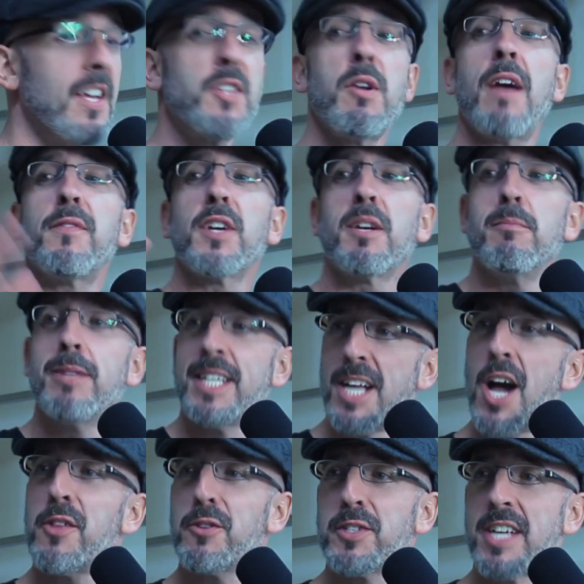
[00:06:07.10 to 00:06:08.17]
Then you have the
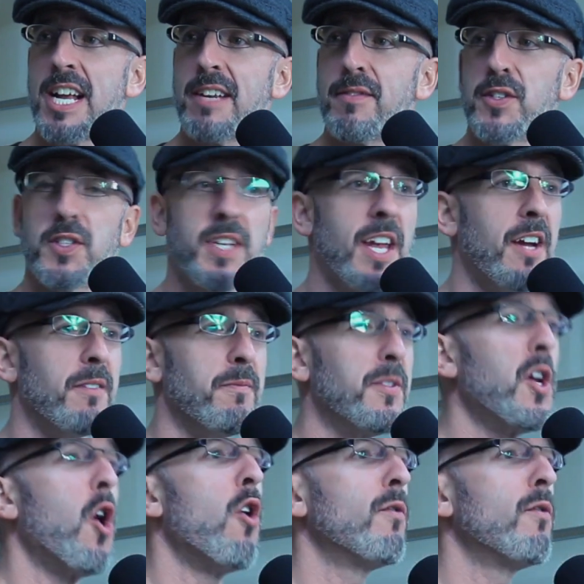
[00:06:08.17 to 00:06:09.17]
complete other side of the scale, the